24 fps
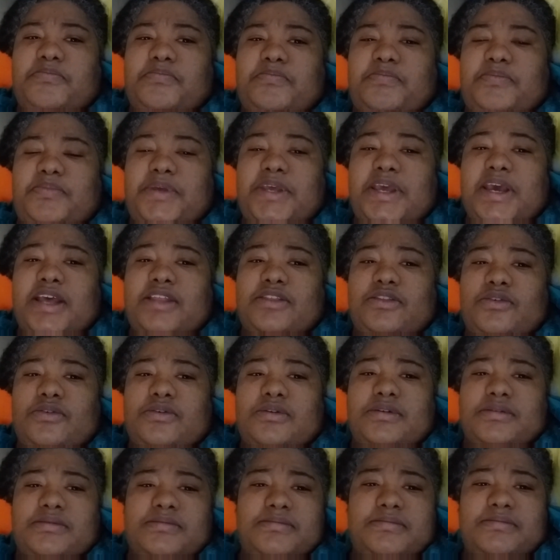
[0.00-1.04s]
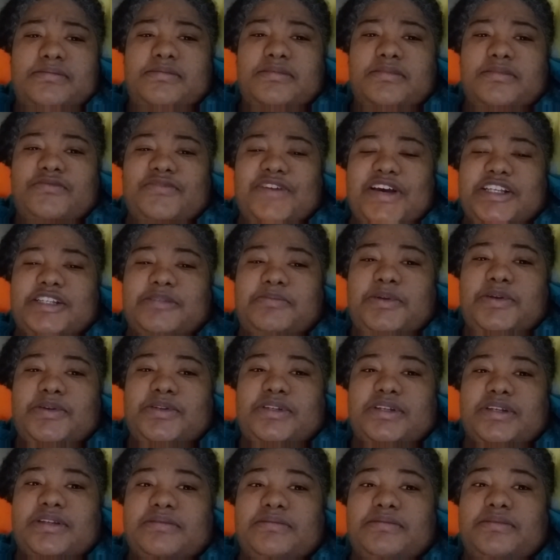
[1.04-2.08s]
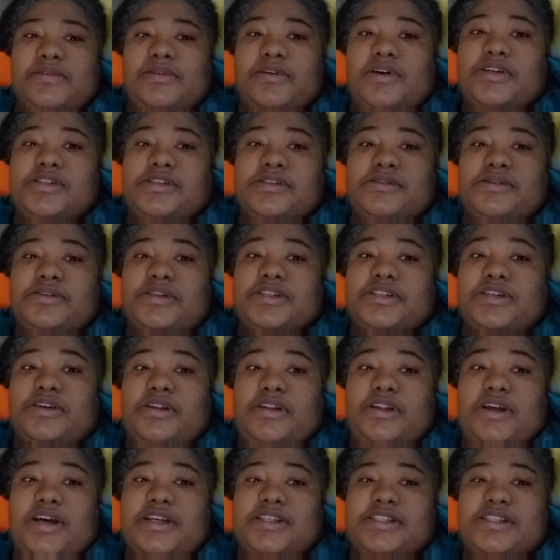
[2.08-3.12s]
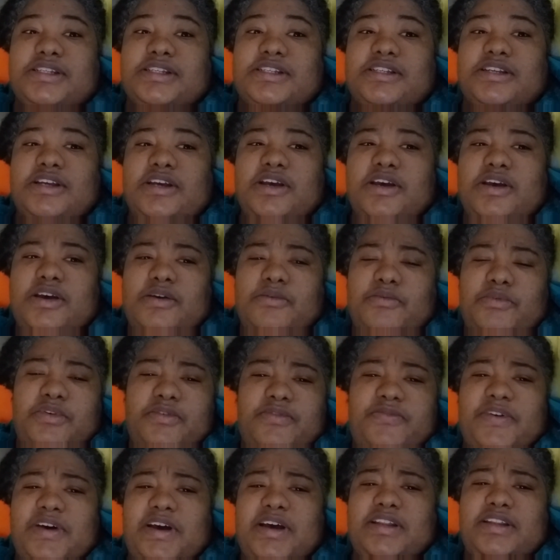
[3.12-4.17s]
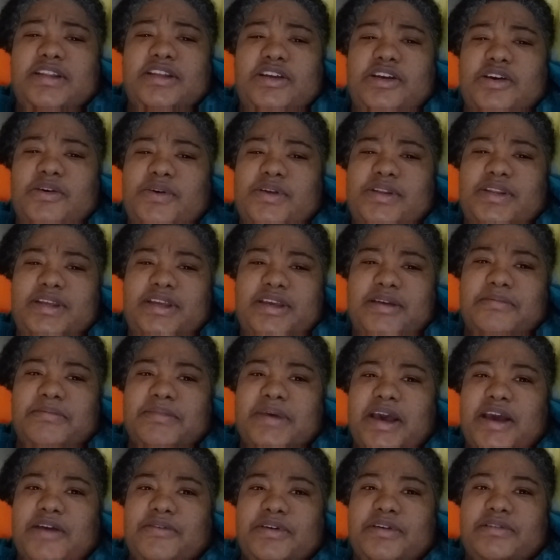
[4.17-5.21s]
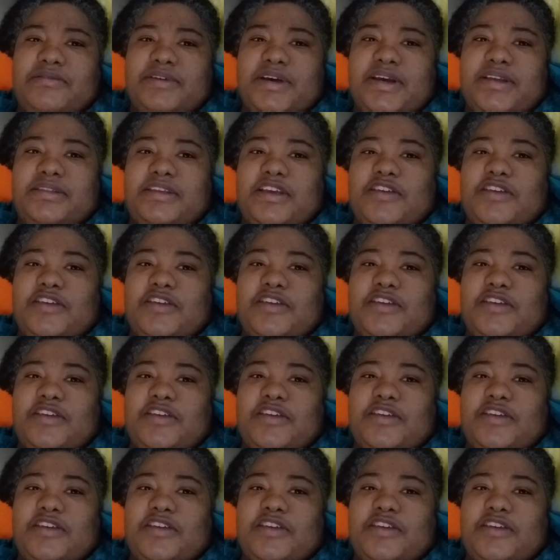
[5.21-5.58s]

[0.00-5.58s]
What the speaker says: Pietro Rasputin, also known as Colossus, were finally going to get married, right?